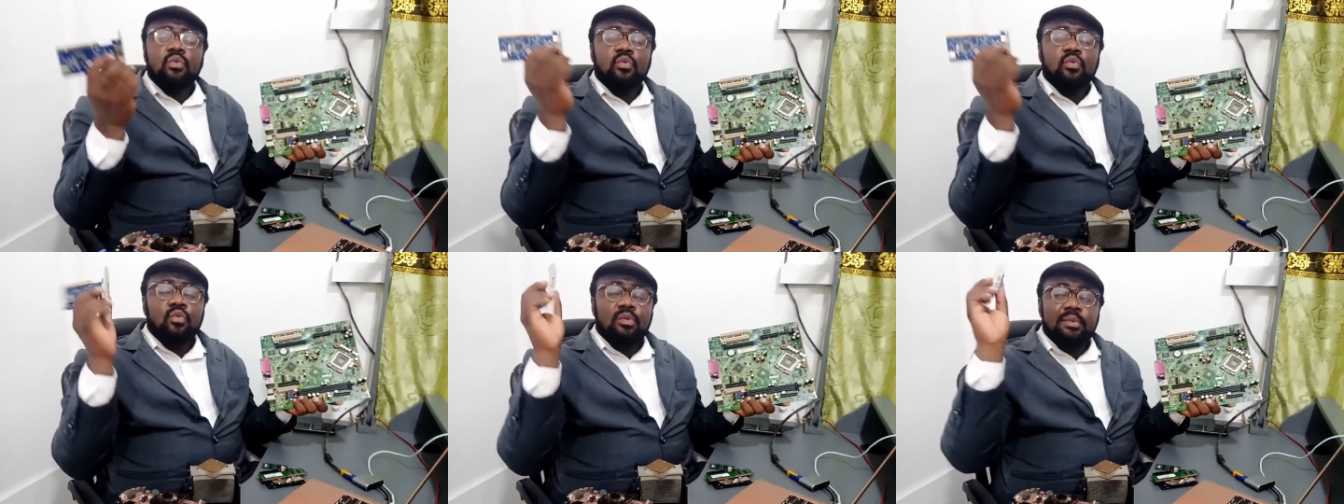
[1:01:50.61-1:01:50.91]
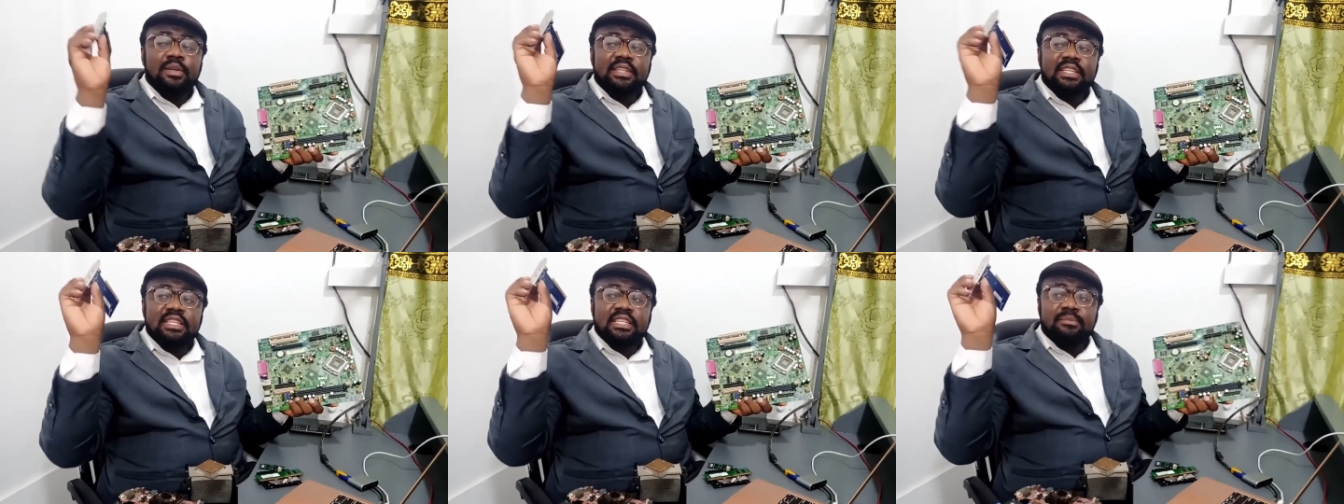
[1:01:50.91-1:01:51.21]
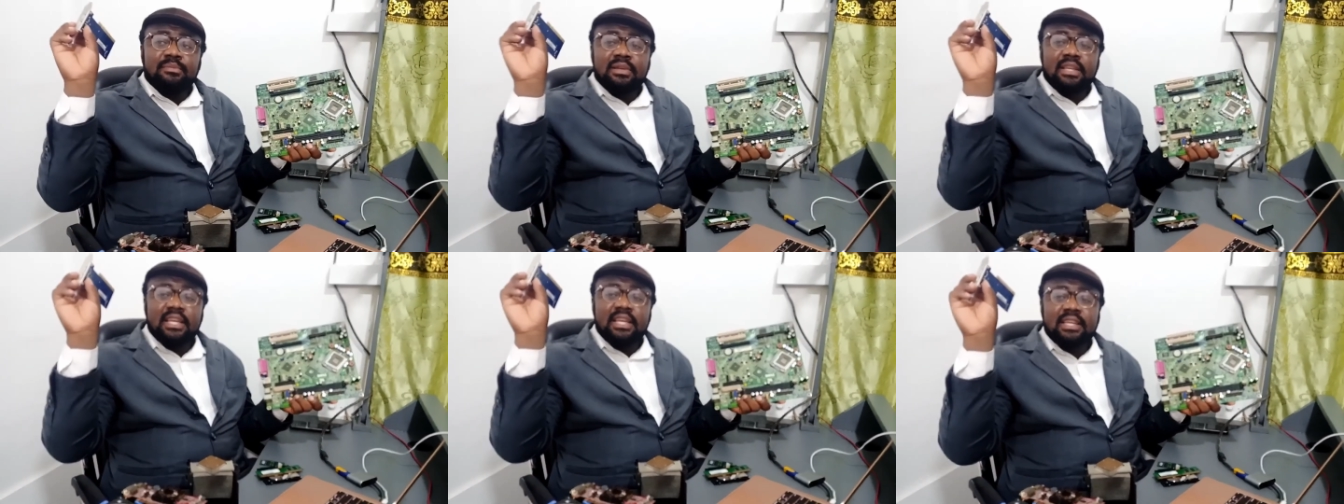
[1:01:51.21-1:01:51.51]
will be
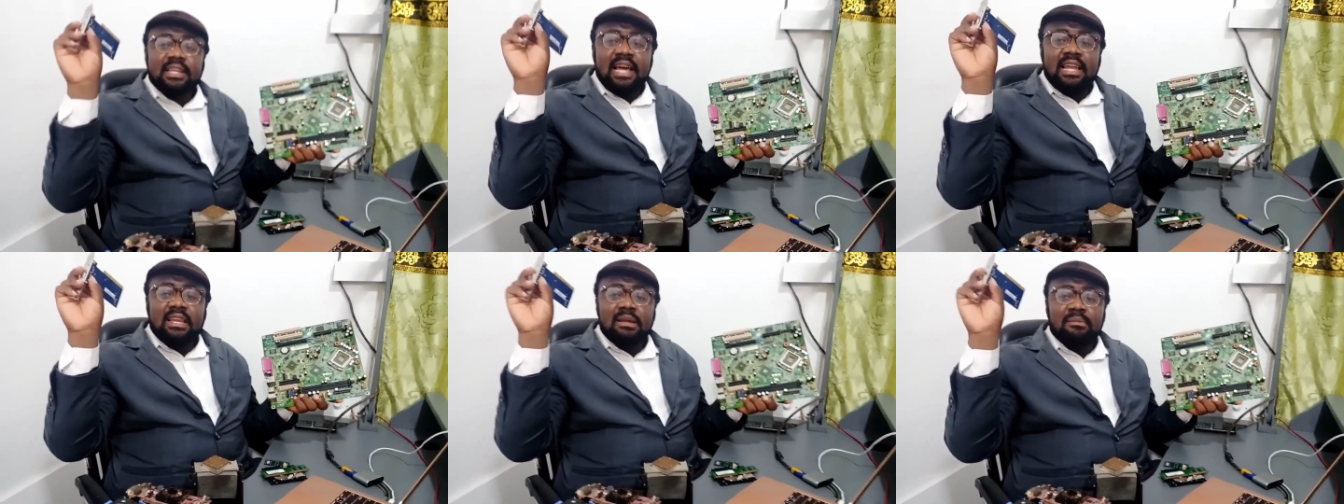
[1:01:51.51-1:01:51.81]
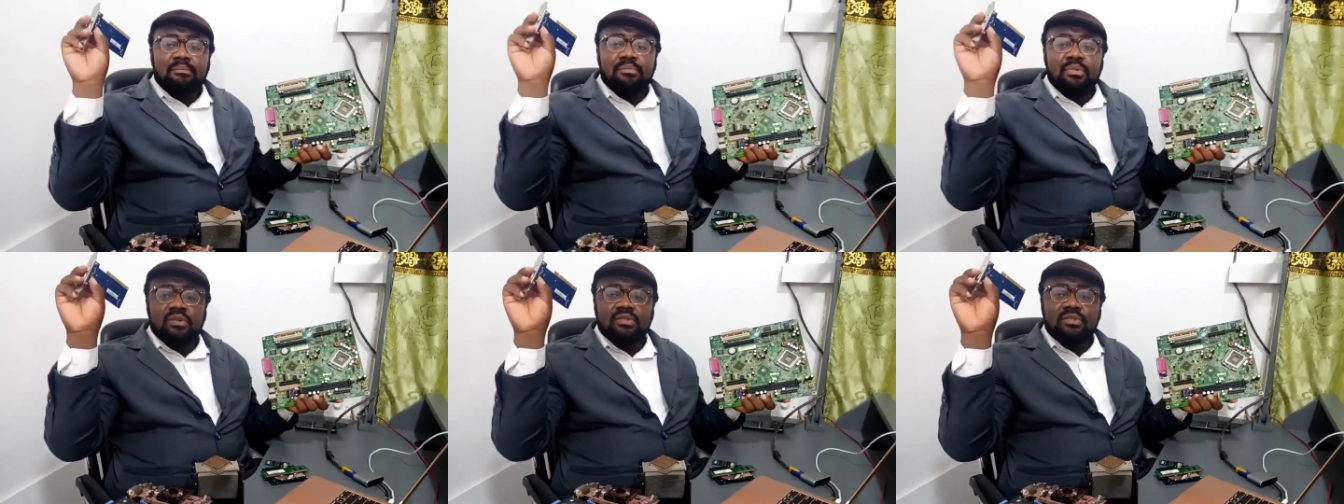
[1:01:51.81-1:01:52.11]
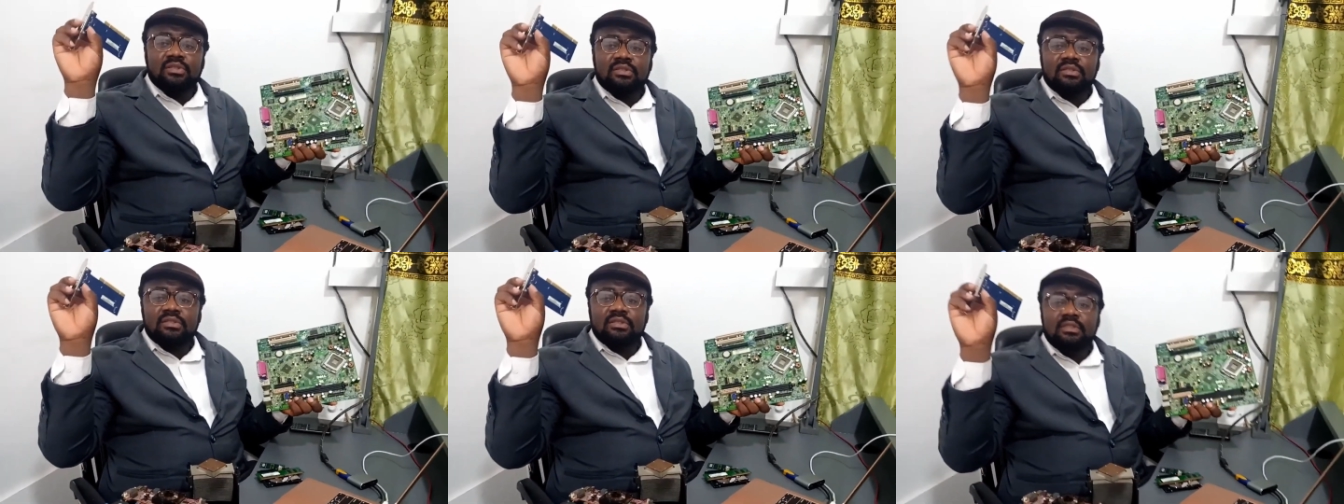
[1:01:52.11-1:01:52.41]
displayed at the
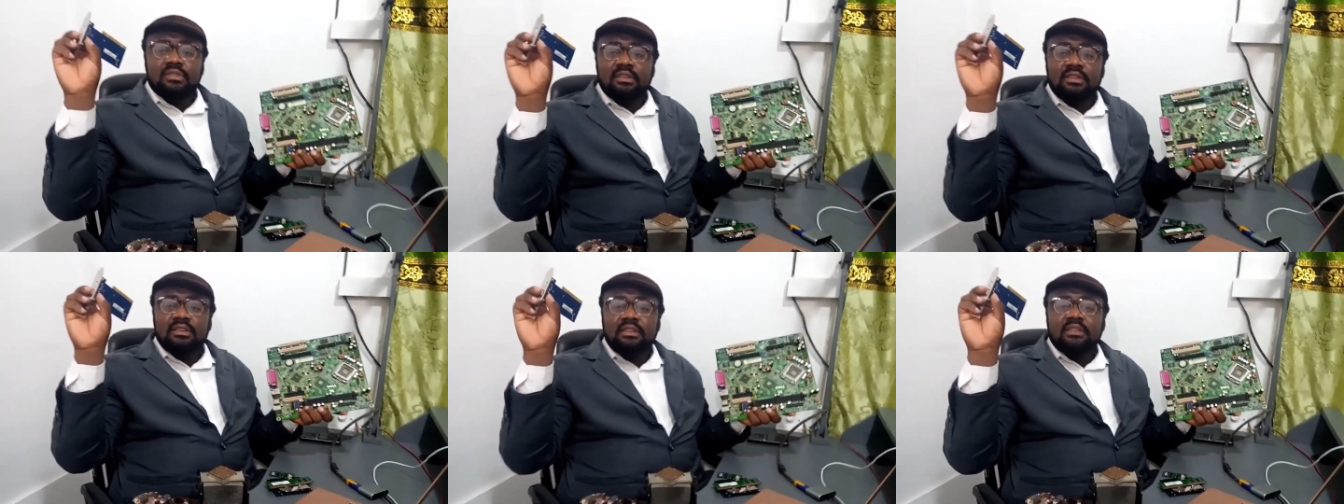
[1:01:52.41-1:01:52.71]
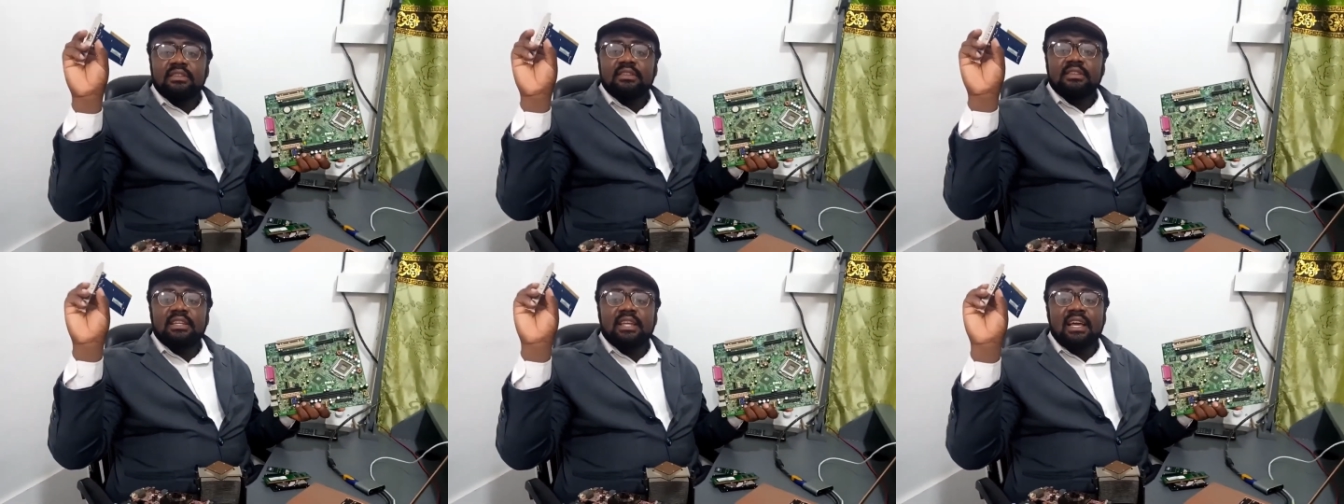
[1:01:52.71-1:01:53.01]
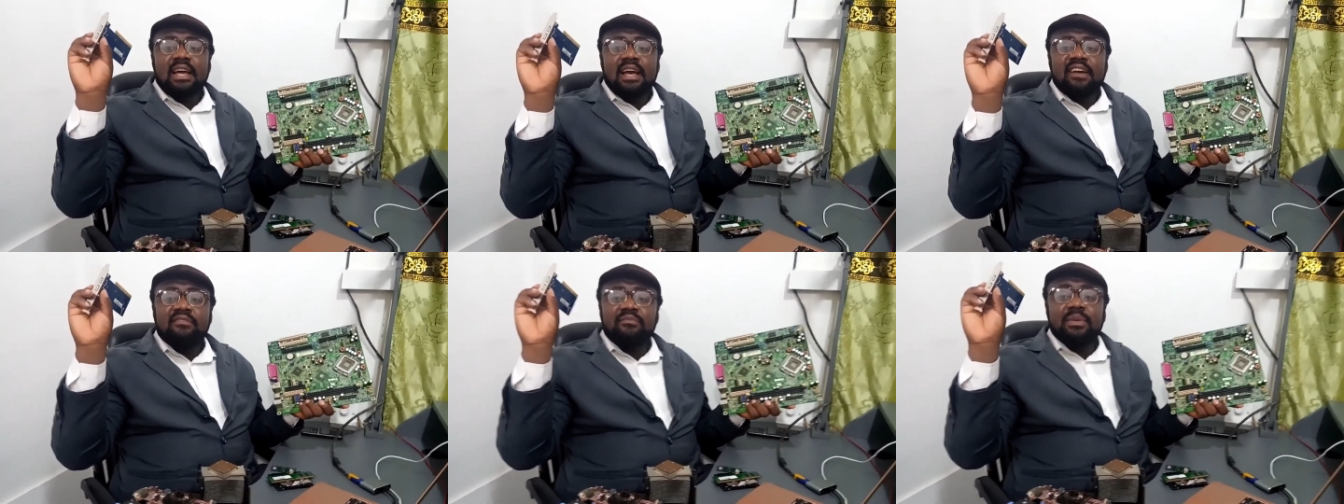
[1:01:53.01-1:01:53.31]
ports they
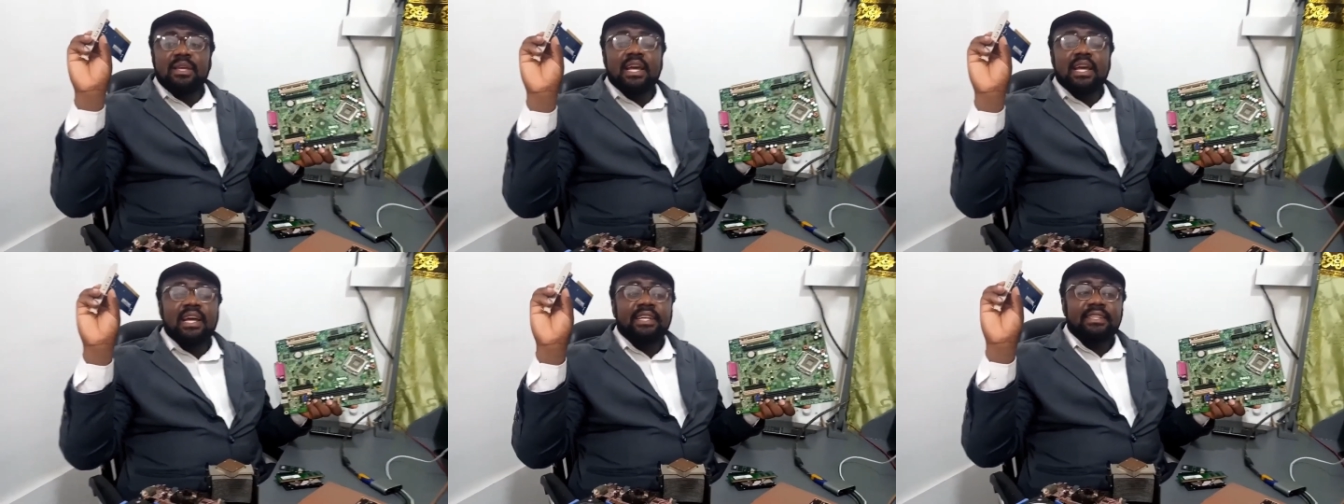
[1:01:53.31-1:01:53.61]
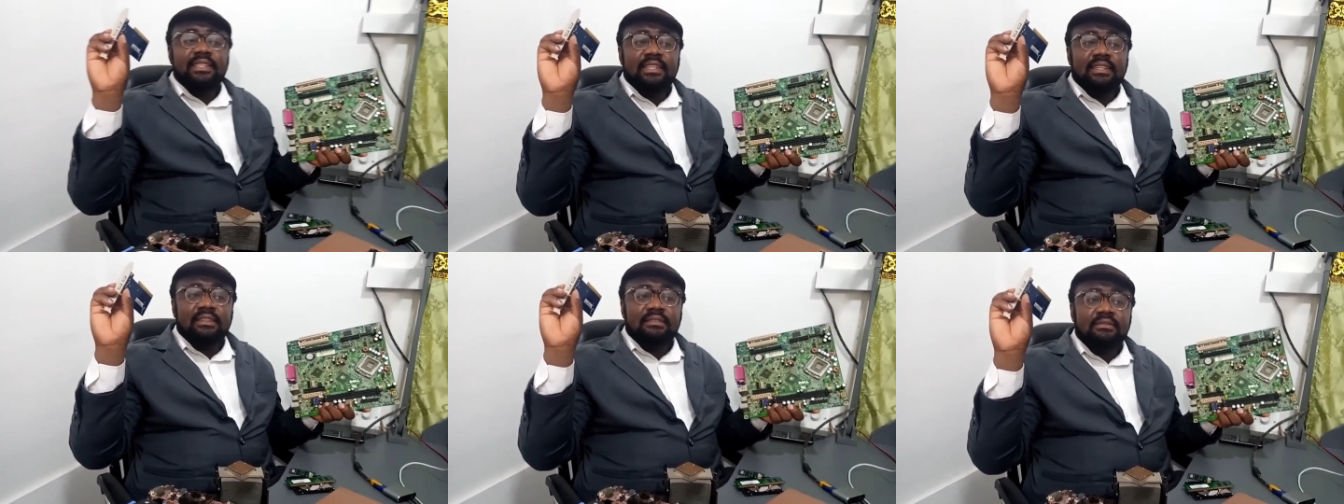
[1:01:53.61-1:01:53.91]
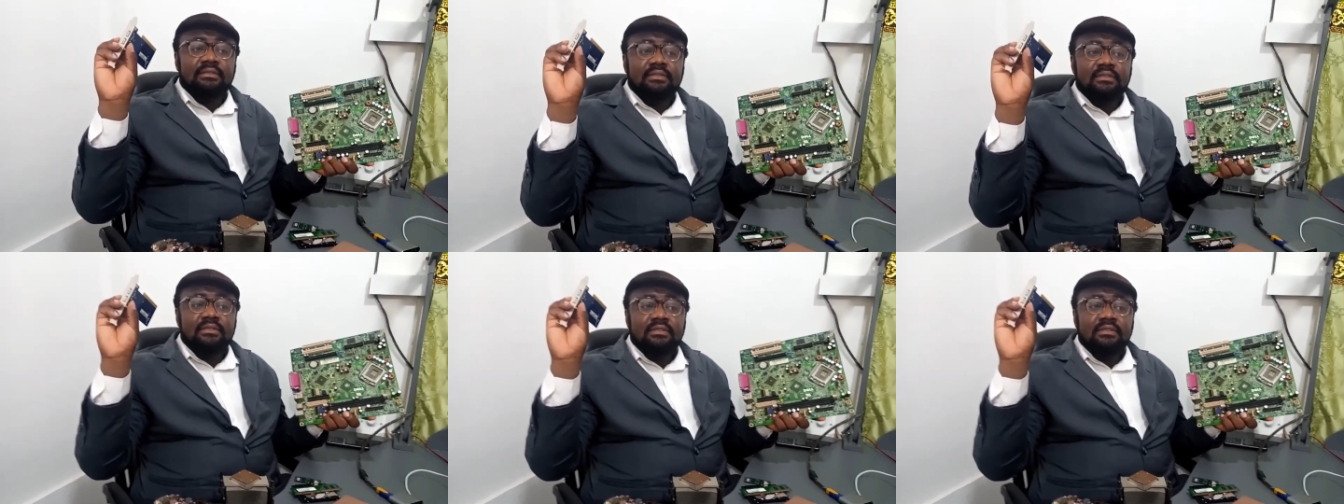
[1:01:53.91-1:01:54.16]
have behind them.